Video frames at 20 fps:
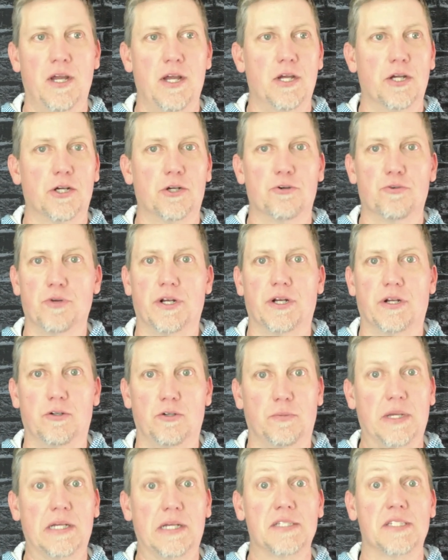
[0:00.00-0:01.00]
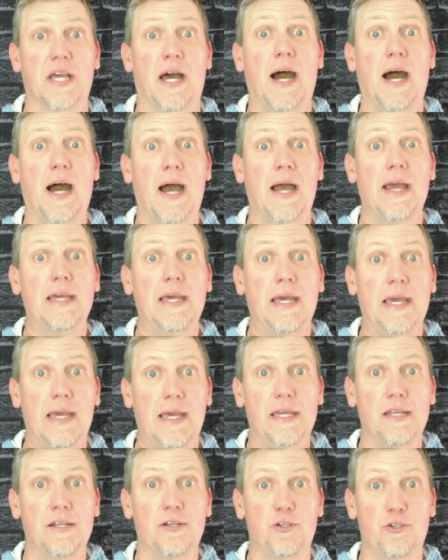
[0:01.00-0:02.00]
critical because i
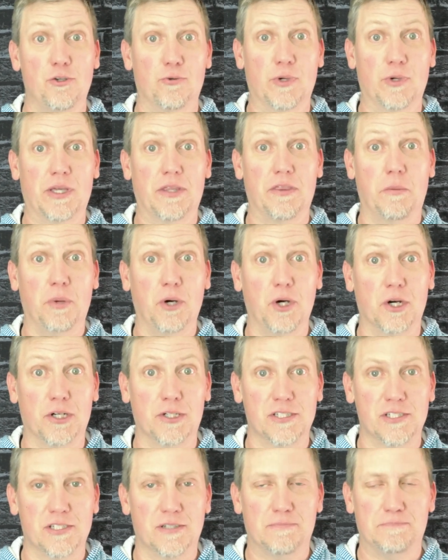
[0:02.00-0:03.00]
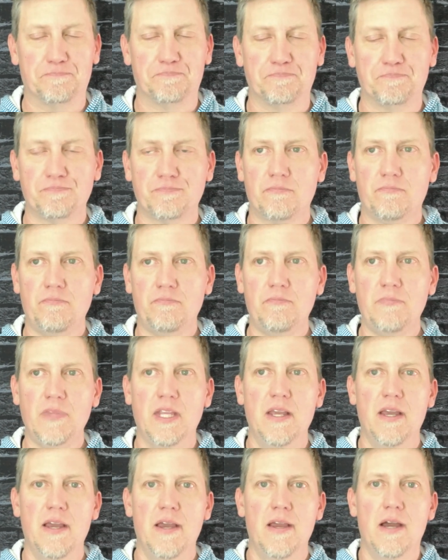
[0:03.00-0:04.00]
hate doing the books
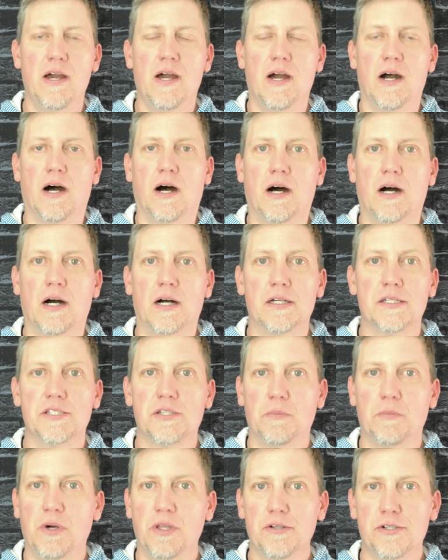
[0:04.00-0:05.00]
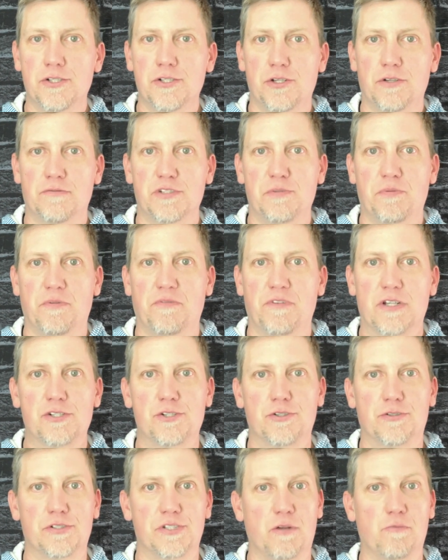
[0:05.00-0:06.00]
uh, some other service
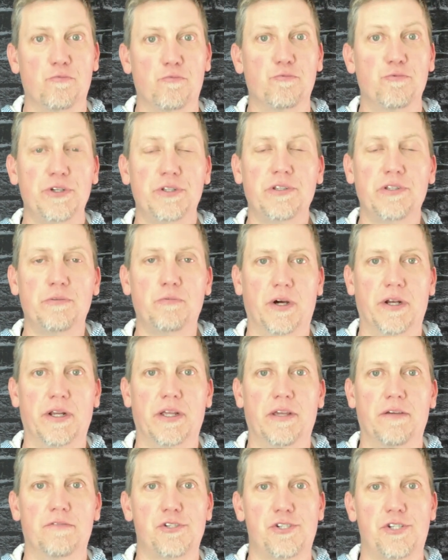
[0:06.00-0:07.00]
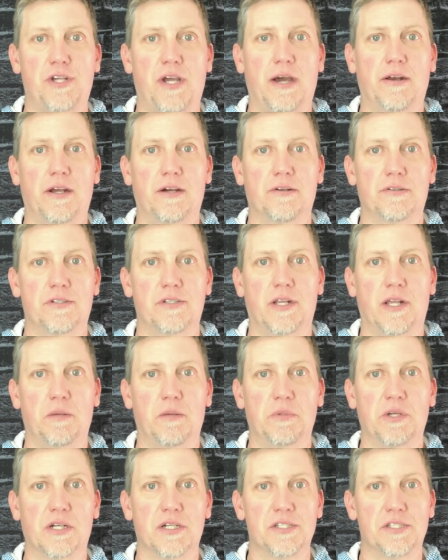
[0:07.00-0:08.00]
professionals i really want to give a shout out today
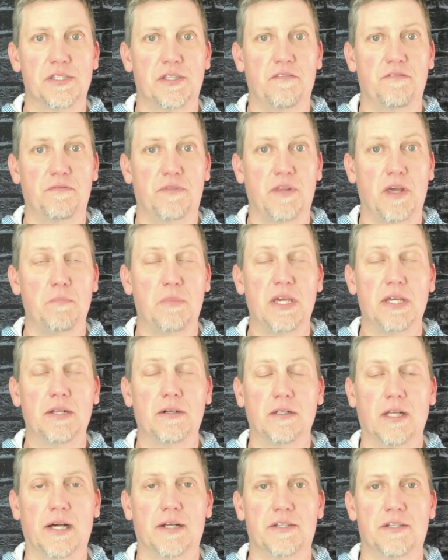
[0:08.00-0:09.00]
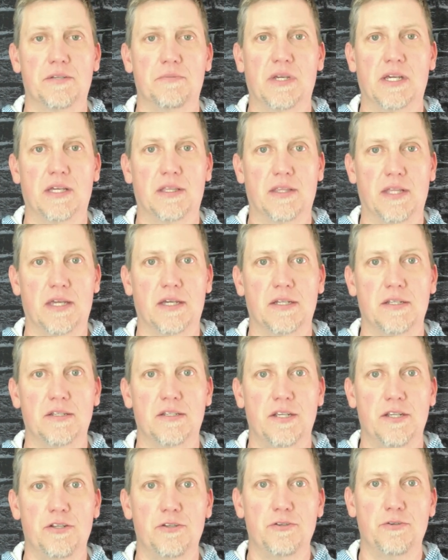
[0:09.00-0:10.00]
because they, they mean a lot to me and they
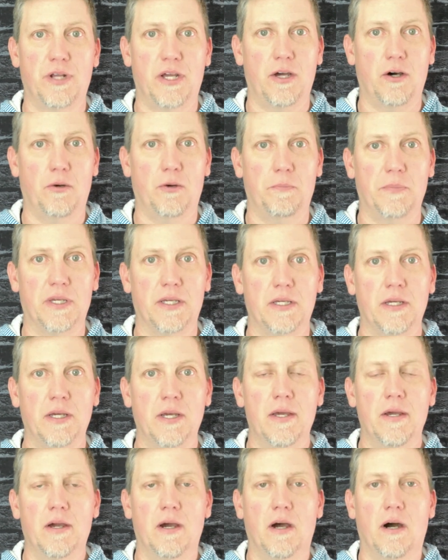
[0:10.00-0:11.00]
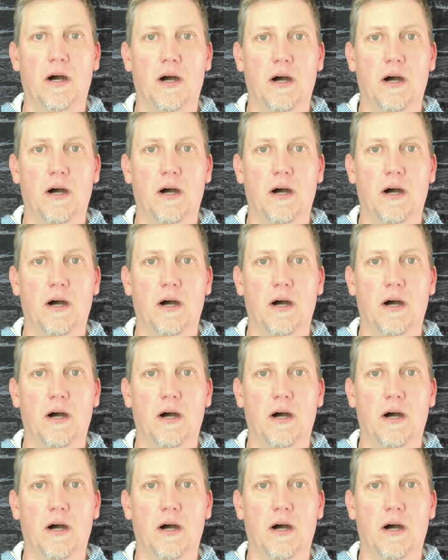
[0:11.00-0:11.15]
continue to help me uh,